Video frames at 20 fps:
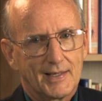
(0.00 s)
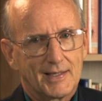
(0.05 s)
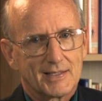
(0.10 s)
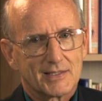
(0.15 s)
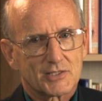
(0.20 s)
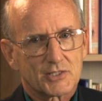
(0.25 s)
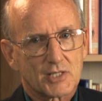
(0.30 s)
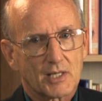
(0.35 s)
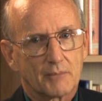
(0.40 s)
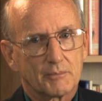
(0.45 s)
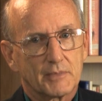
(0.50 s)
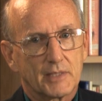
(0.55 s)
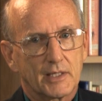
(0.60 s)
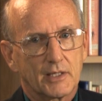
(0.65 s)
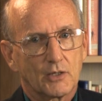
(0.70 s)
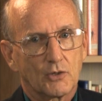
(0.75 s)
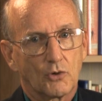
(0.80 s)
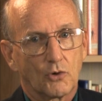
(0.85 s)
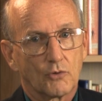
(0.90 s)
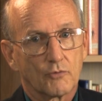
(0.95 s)

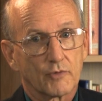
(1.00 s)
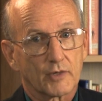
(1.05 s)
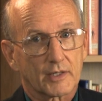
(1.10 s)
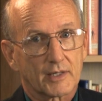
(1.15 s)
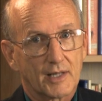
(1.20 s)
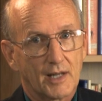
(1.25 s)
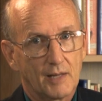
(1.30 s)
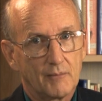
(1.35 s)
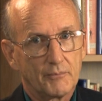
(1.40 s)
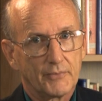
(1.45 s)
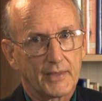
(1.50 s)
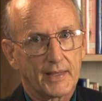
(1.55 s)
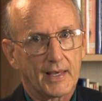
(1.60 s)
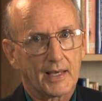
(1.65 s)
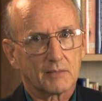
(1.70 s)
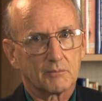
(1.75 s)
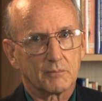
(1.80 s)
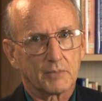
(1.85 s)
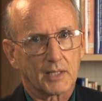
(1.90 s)
someday overcome that,